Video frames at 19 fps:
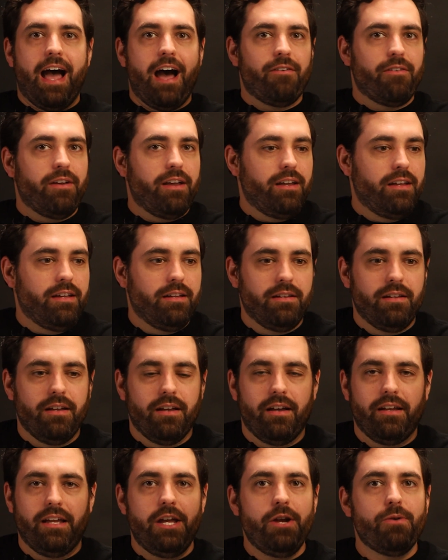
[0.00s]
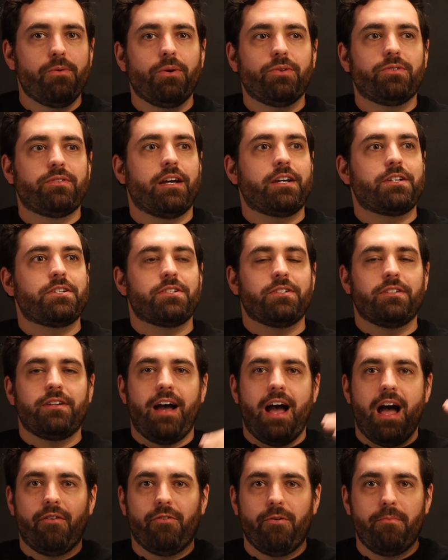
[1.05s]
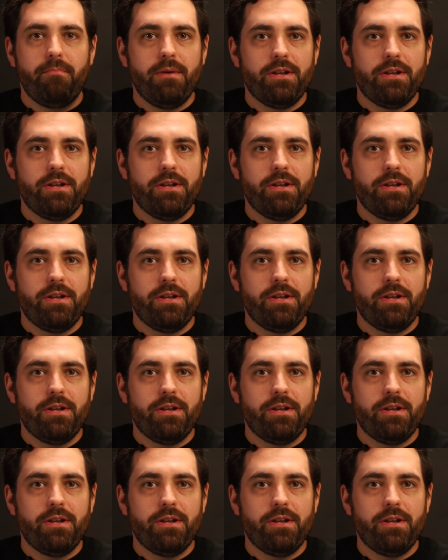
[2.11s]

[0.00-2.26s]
have a, a hero section, I have a